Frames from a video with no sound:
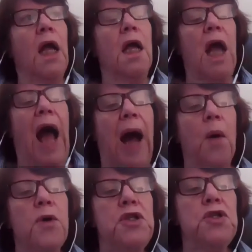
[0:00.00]
How
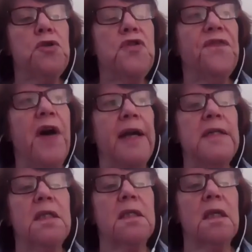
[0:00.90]
would you
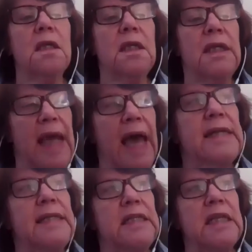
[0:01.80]
define?
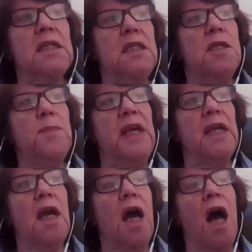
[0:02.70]
Yes, it does to
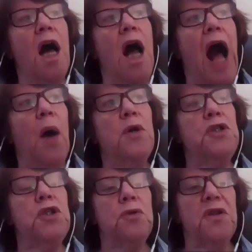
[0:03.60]
me. How
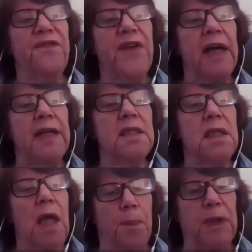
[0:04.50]
would you define
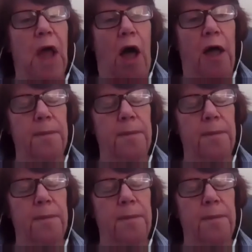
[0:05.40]
subplot?